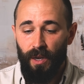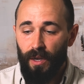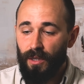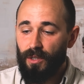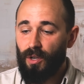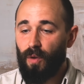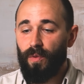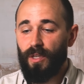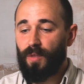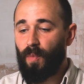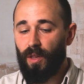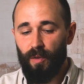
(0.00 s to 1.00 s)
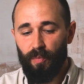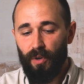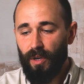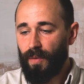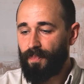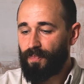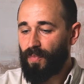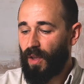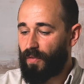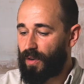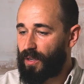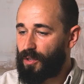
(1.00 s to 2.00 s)
Start with a smaller book if
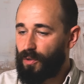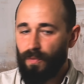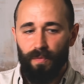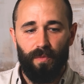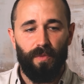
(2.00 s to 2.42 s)
you need to.